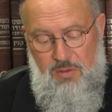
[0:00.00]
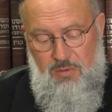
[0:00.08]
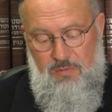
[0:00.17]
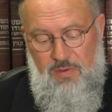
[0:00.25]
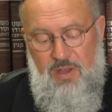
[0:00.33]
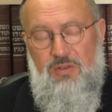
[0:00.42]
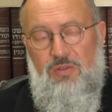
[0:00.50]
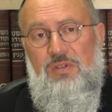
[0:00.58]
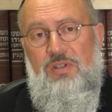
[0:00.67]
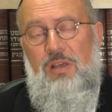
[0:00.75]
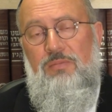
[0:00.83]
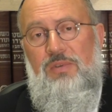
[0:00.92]
we find two
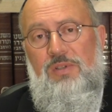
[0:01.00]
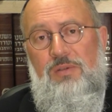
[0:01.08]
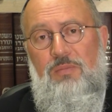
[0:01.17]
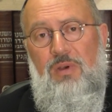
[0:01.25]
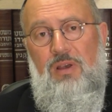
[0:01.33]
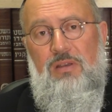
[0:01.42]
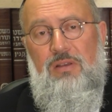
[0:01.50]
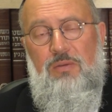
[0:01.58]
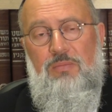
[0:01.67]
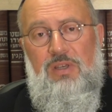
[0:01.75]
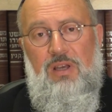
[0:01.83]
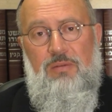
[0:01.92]
statements by
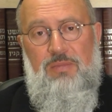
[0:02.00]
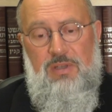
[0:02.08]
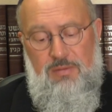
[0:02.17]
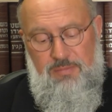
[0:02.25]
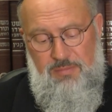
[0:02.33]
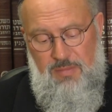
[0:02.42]
Rabbi Ameh.